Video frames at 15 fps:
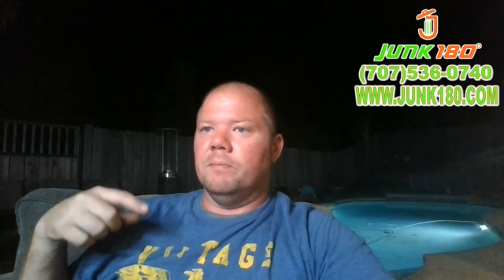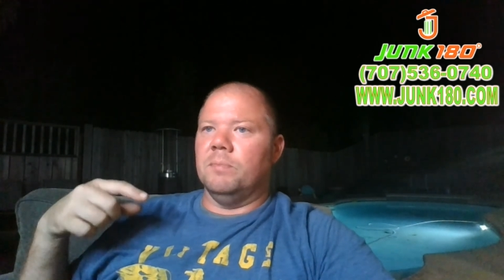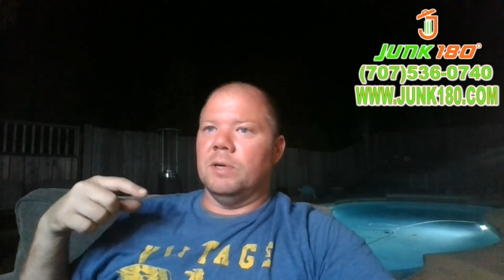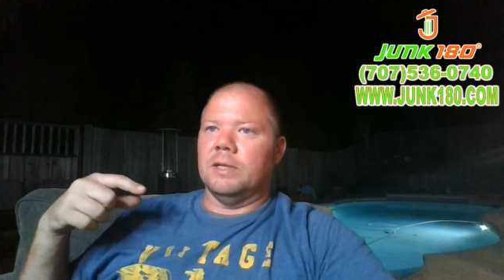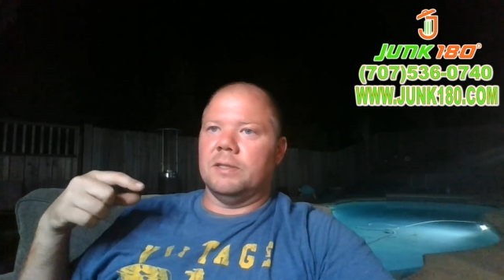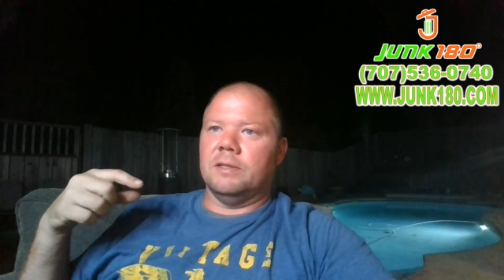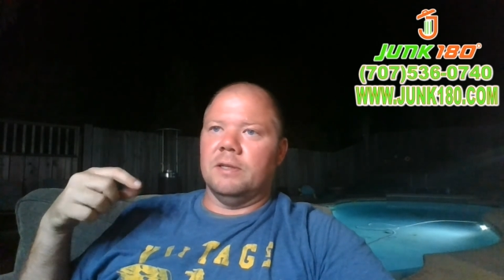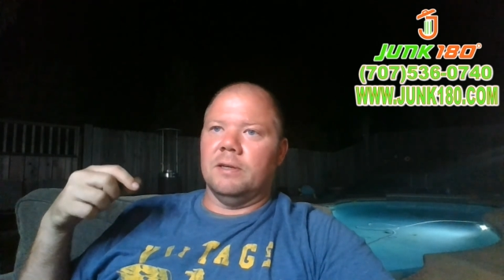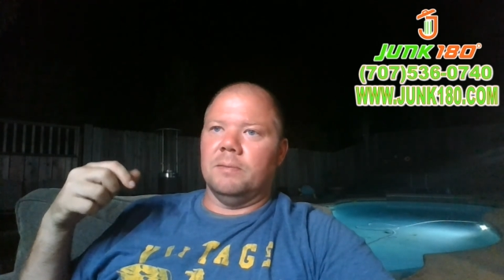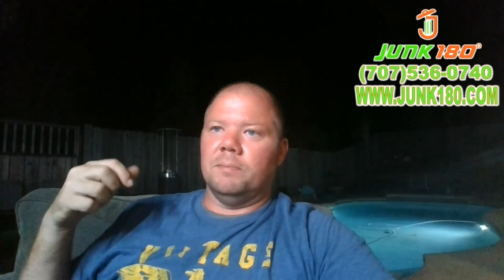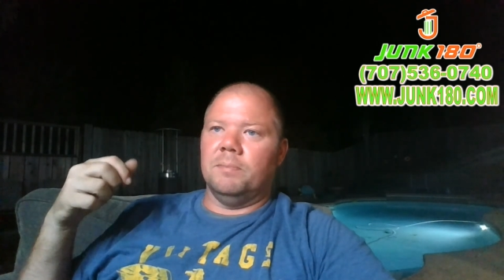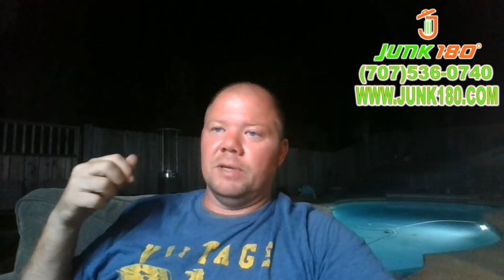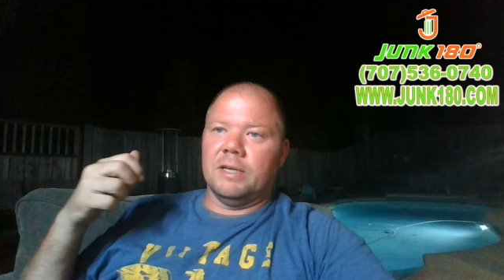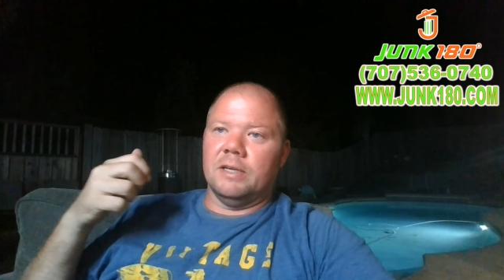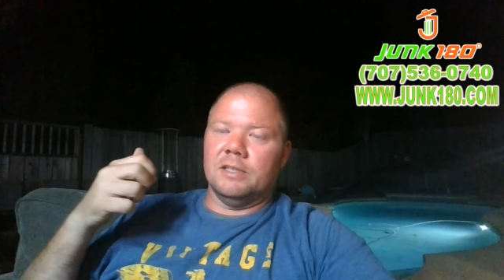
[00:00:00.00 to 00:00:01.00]
but
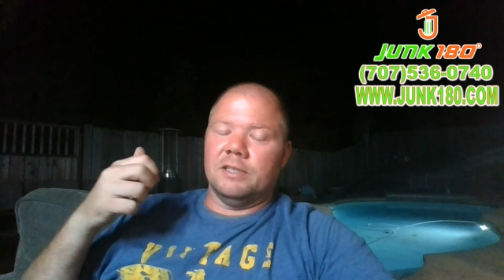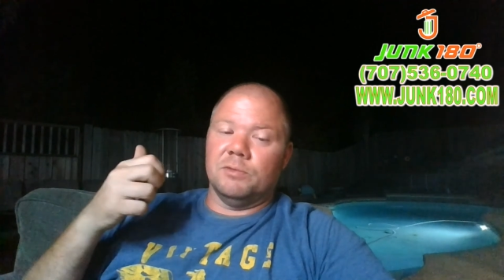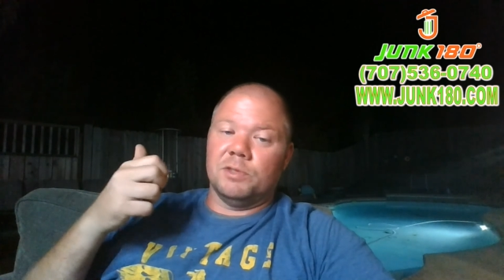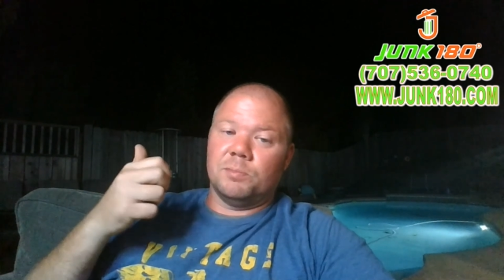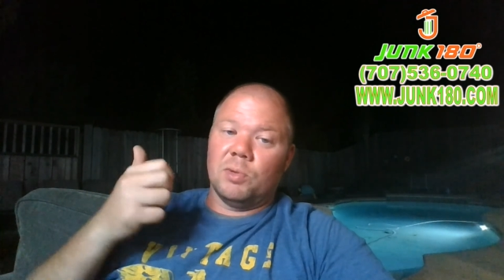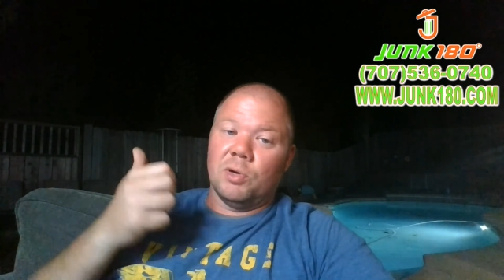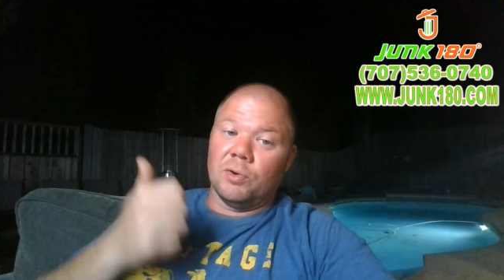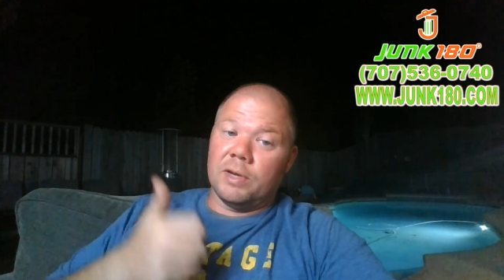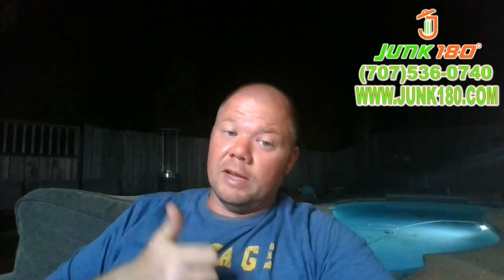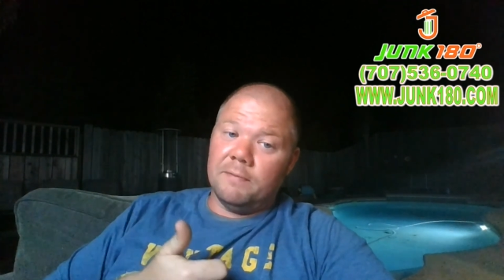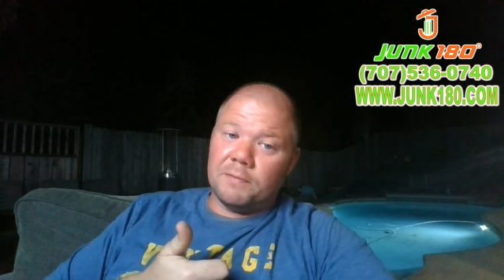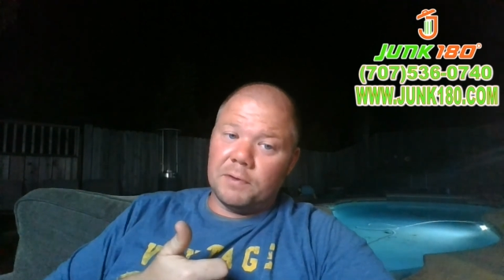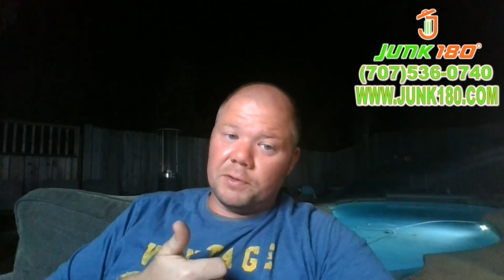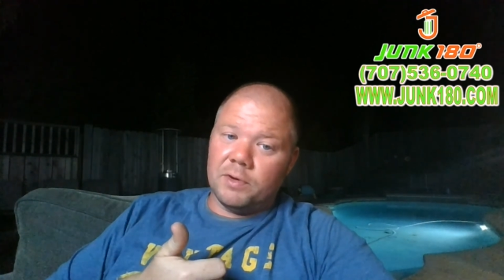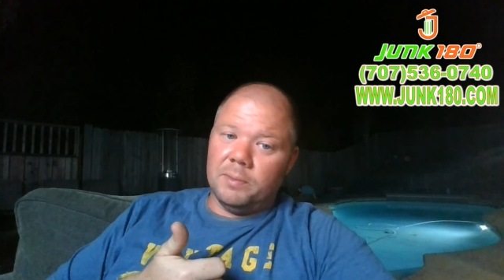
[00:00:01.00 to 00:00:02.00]
because it was broke
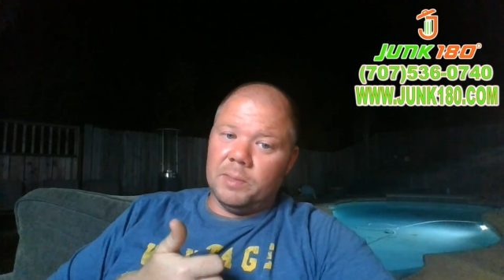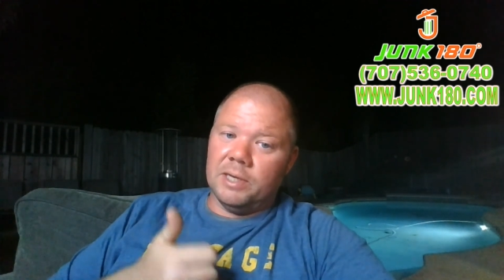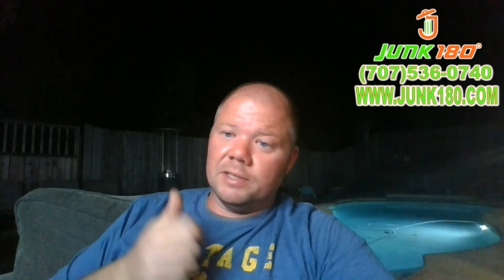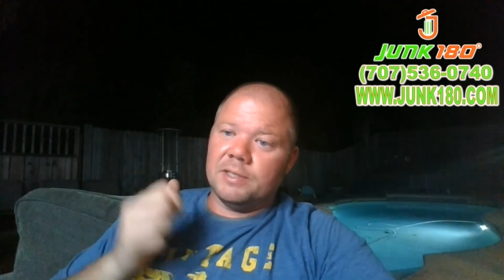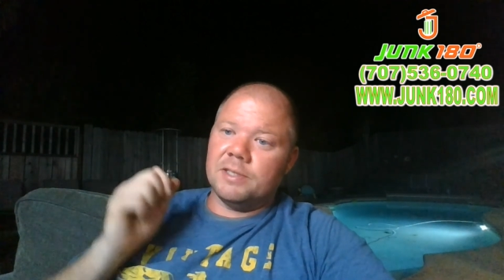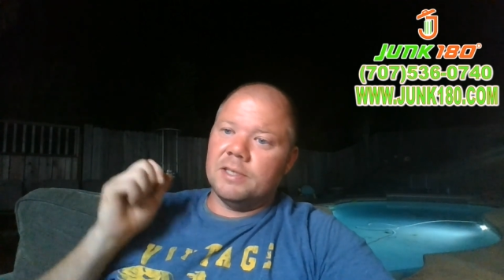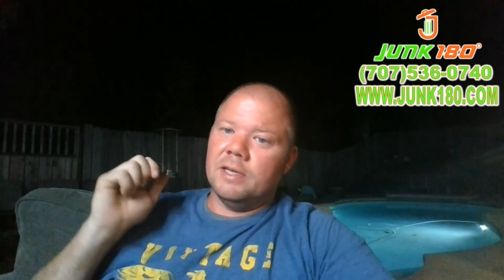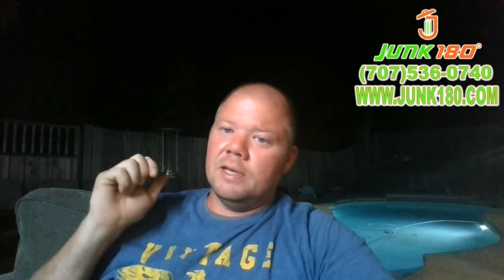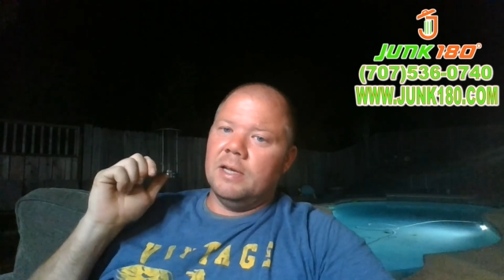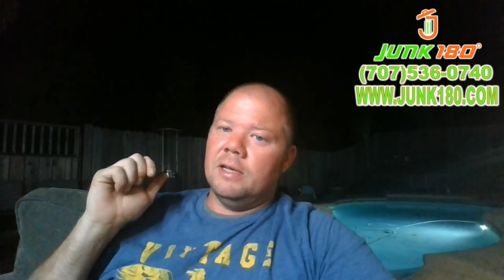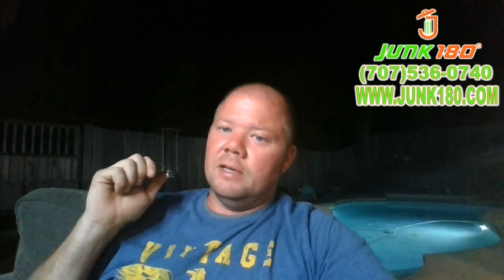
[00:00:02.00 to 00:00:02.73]
down for 3 months,